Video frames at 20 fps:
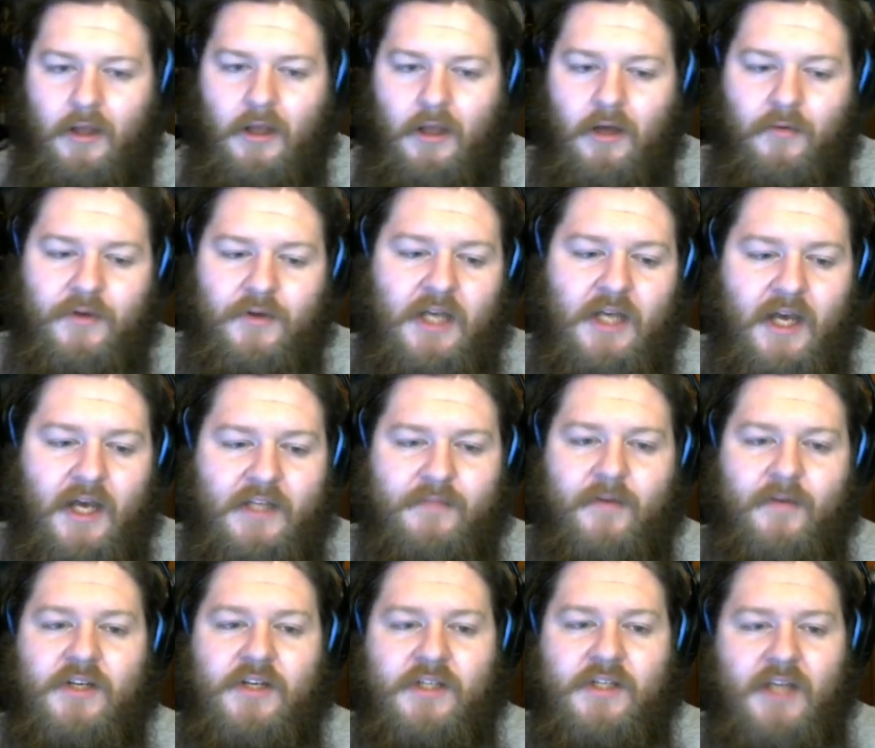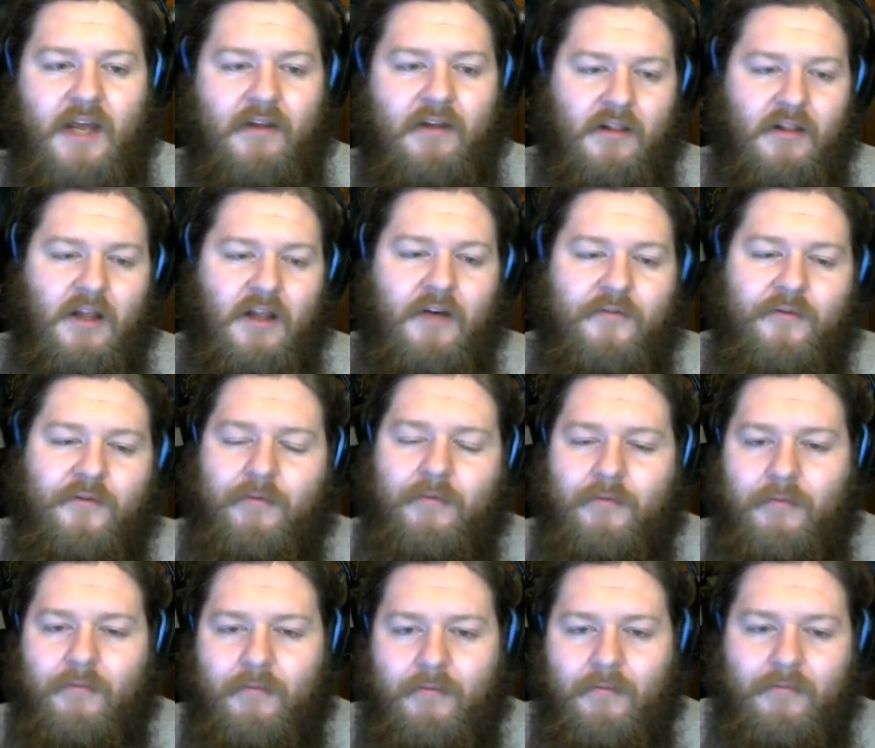Which, as much as I love
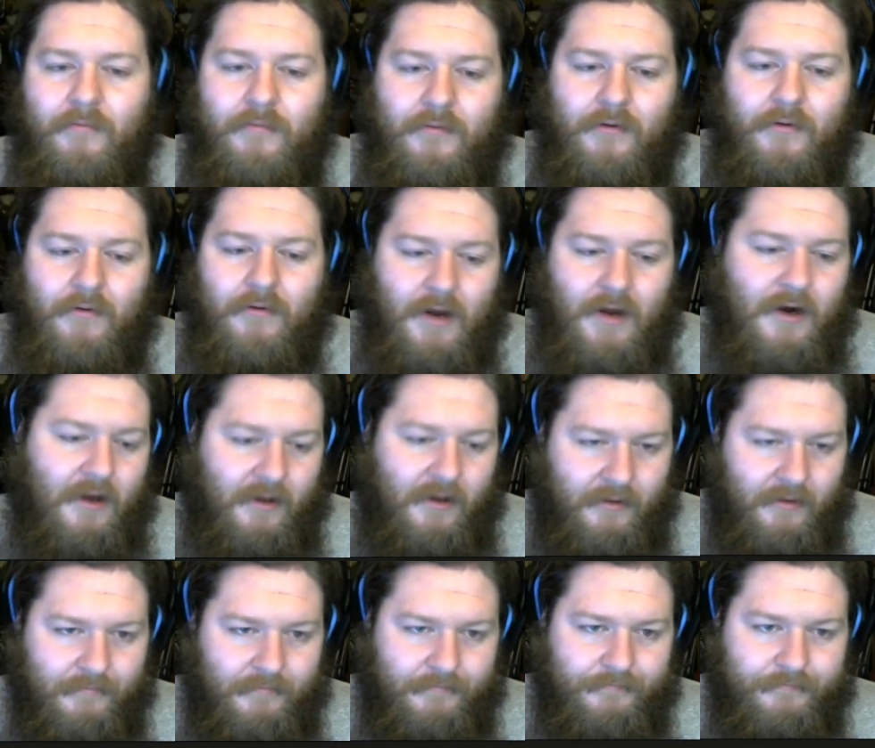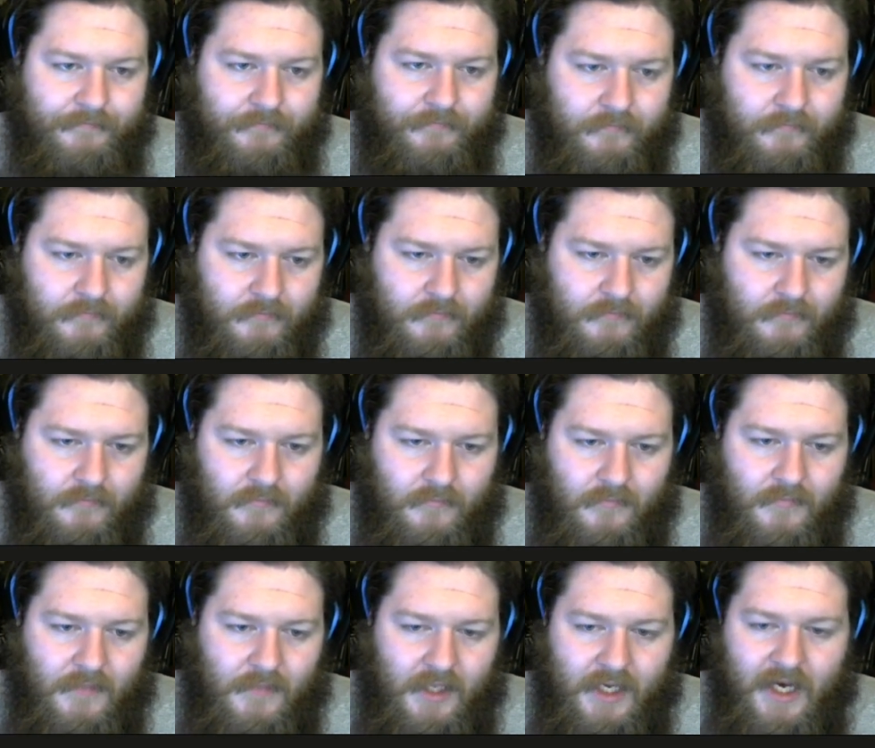Greta,
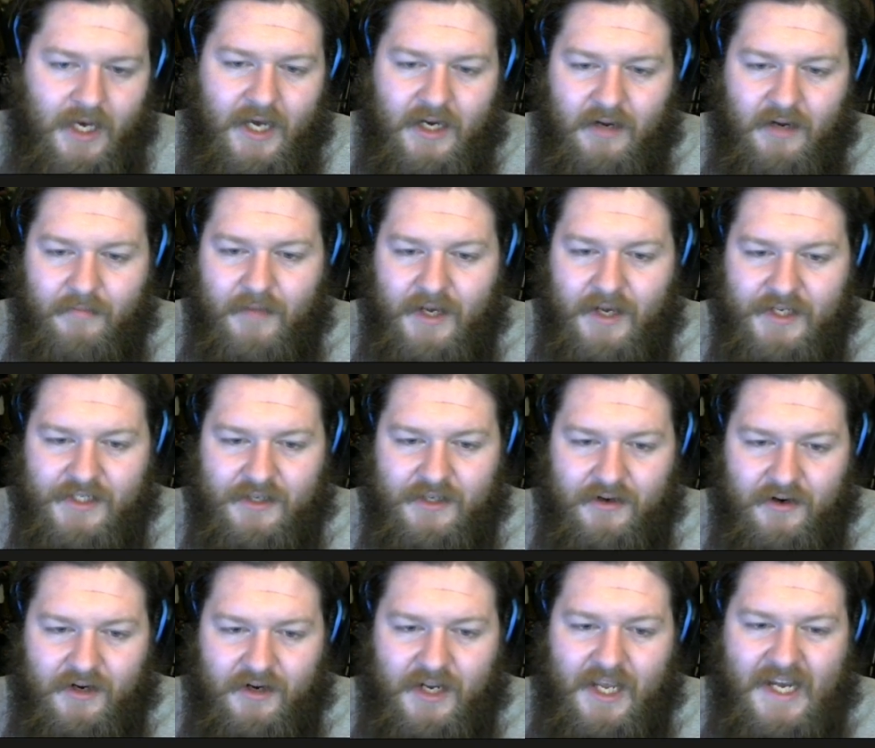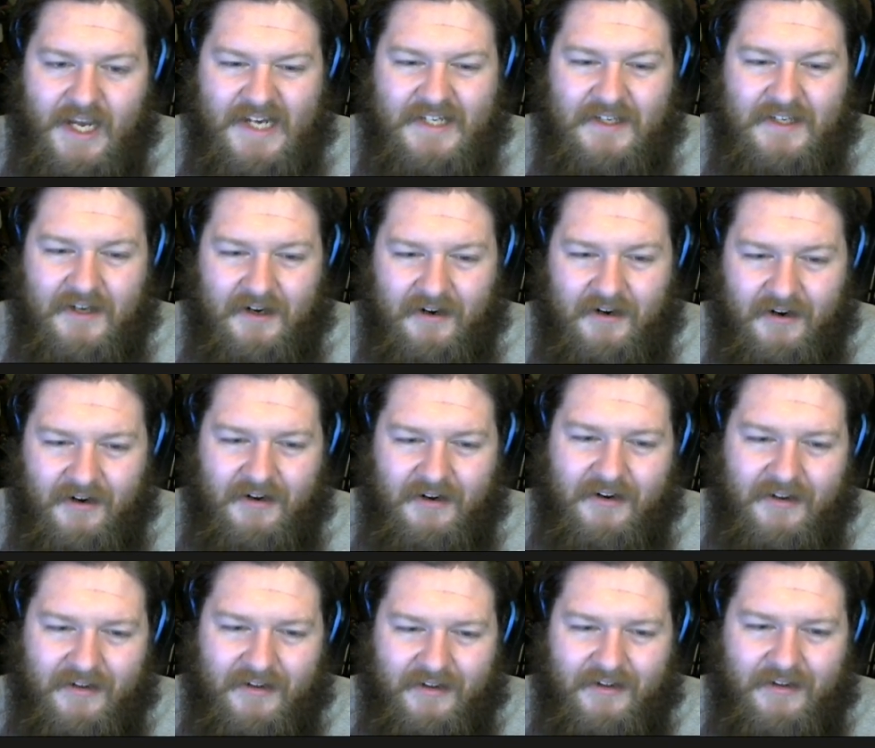kind of makes her an A tier.
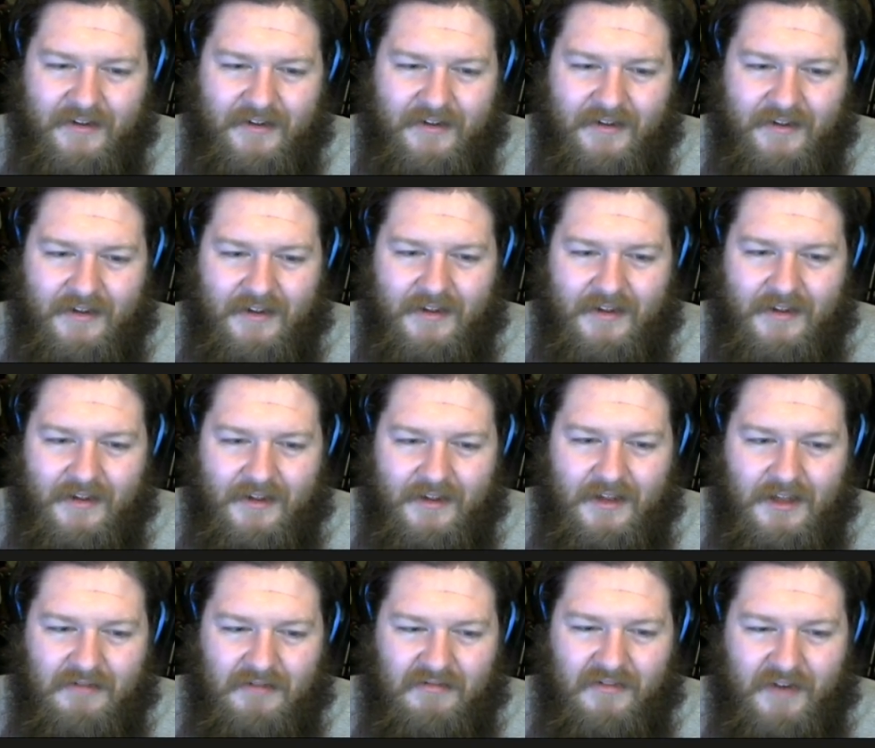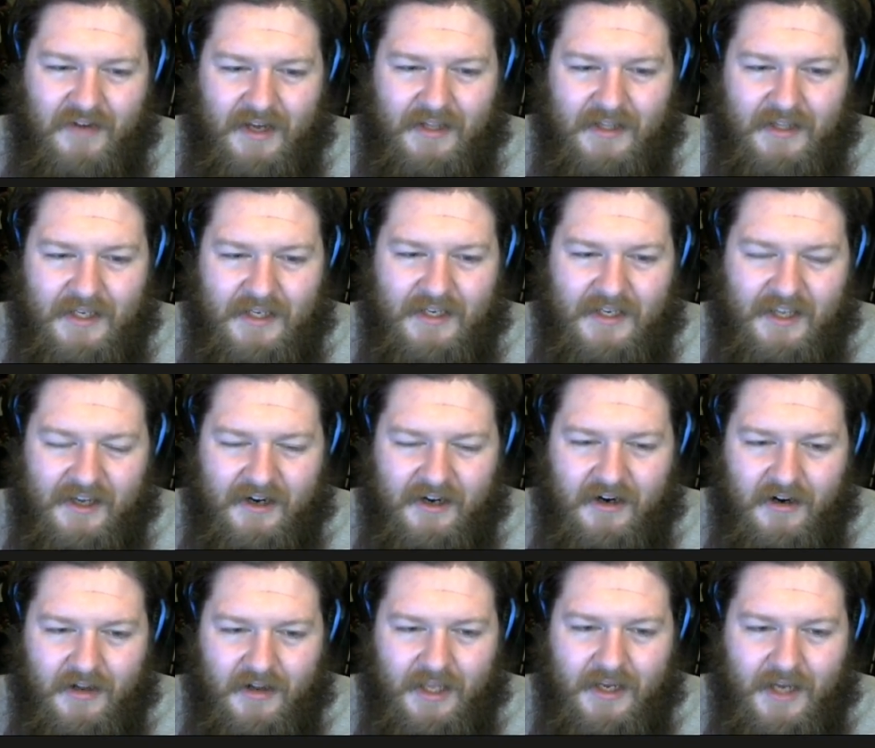With Eileen
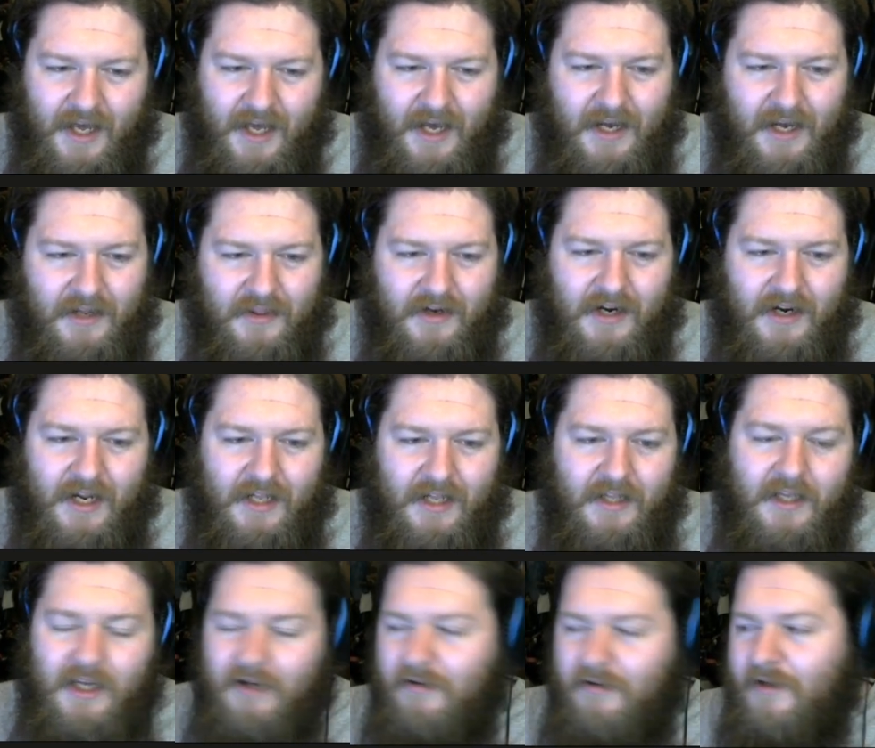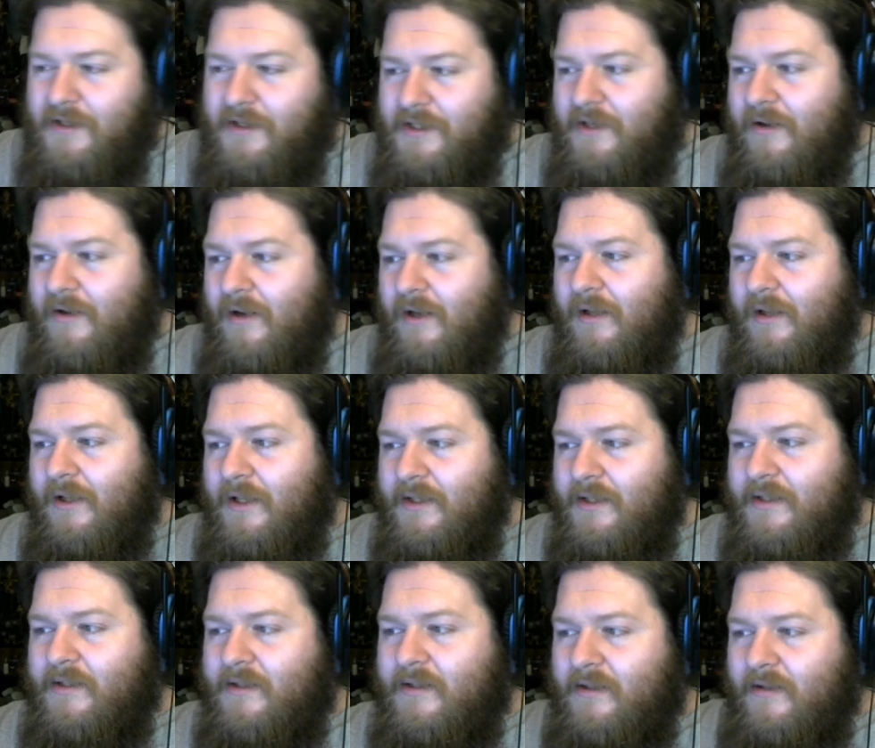here. Like, higher than Eileen, because you can at
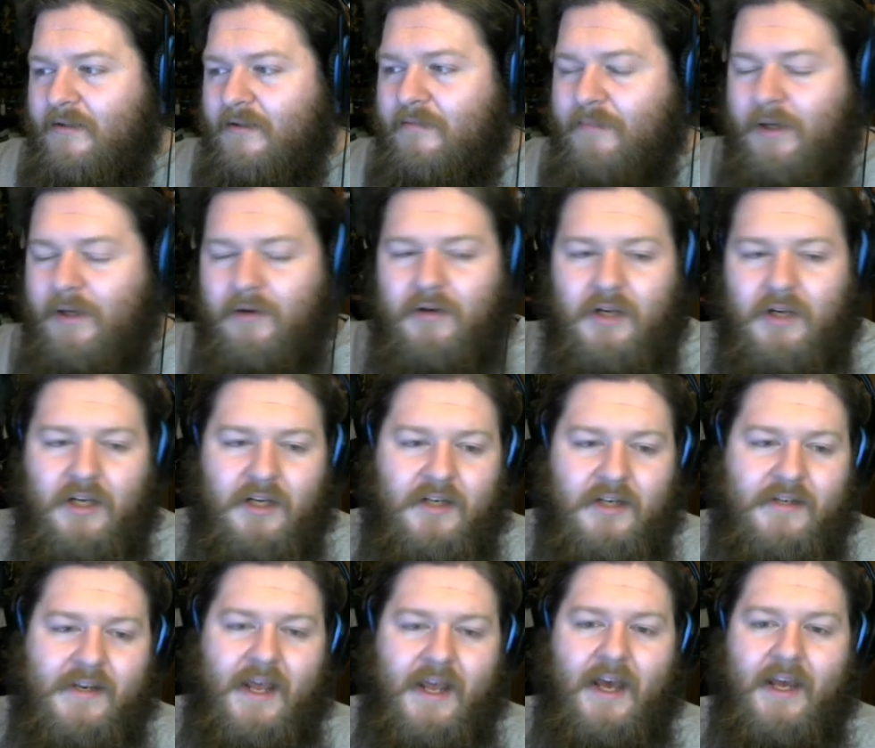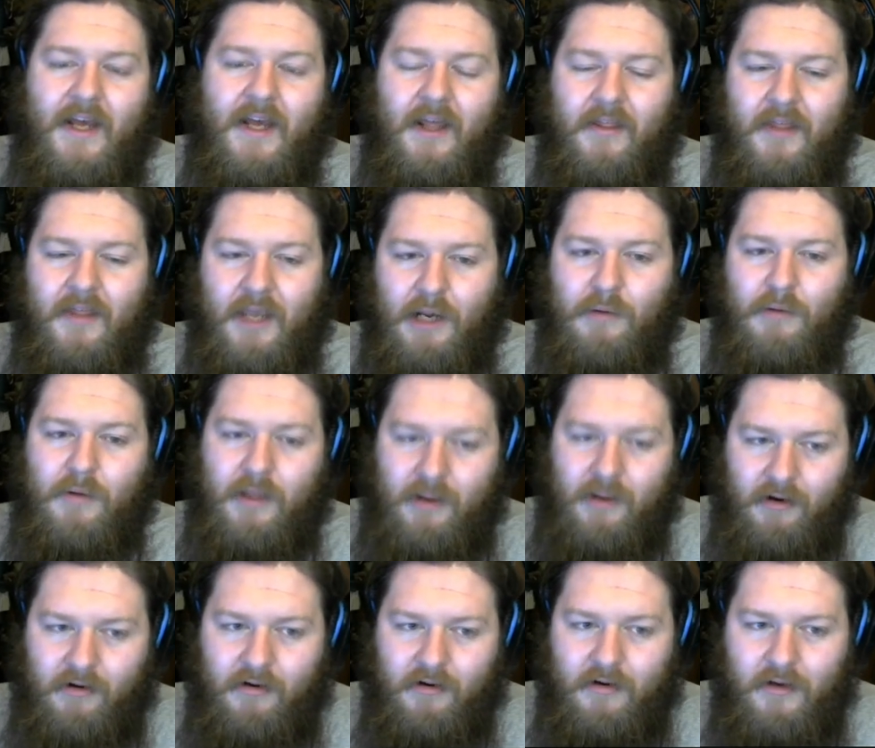least build a good deck, I think, with
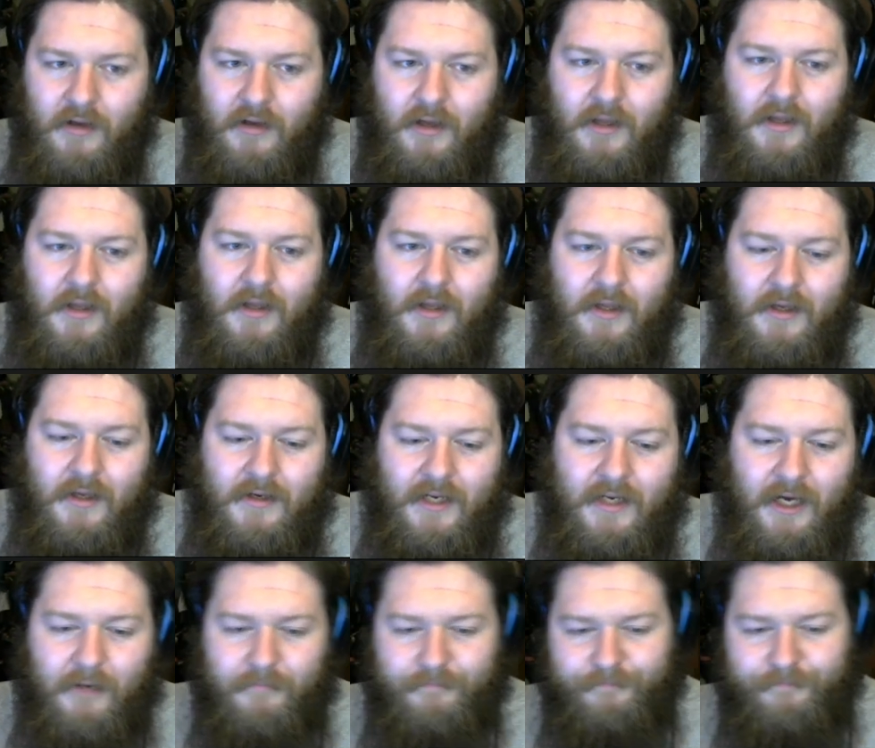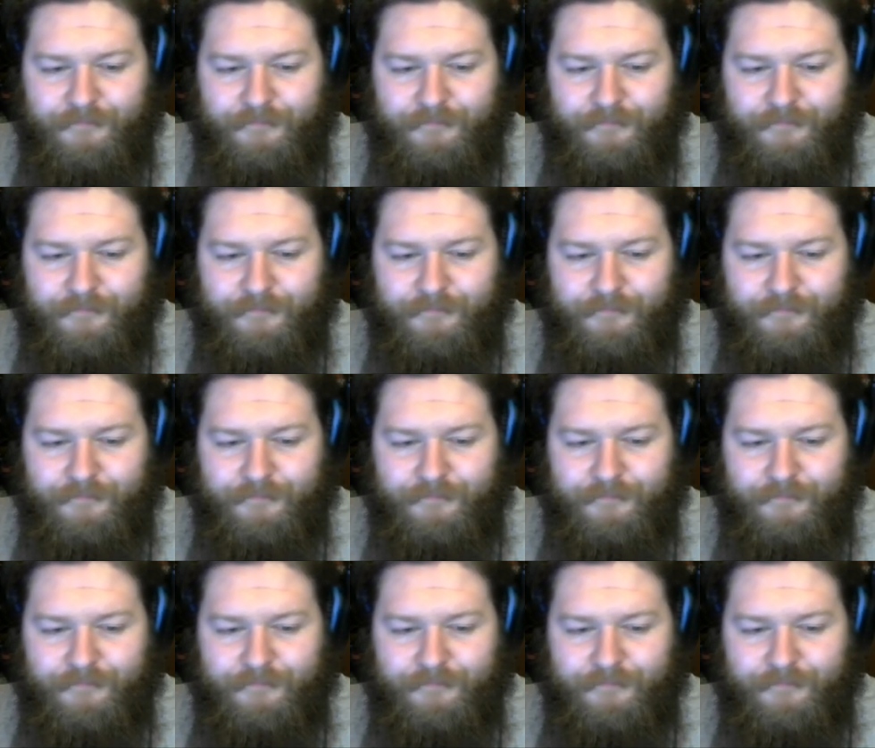her. Now,